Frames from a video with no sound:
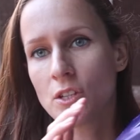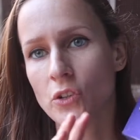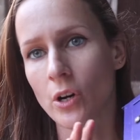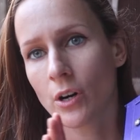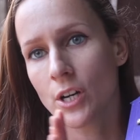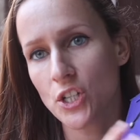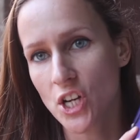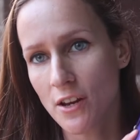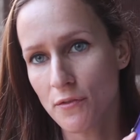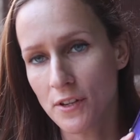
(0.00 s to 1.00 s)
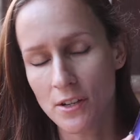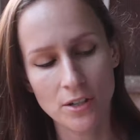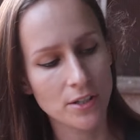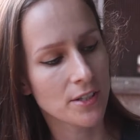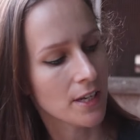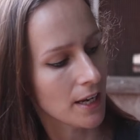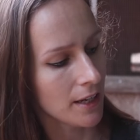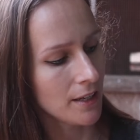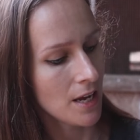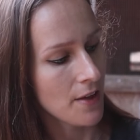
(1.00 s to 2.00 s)
These are J feeders
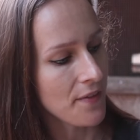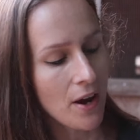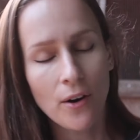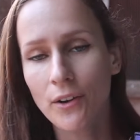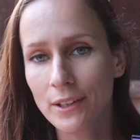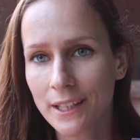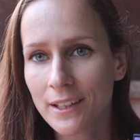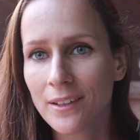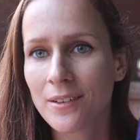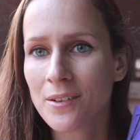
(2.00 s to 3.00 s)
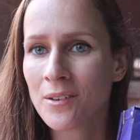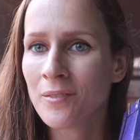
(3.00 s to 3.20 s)
and they are clean.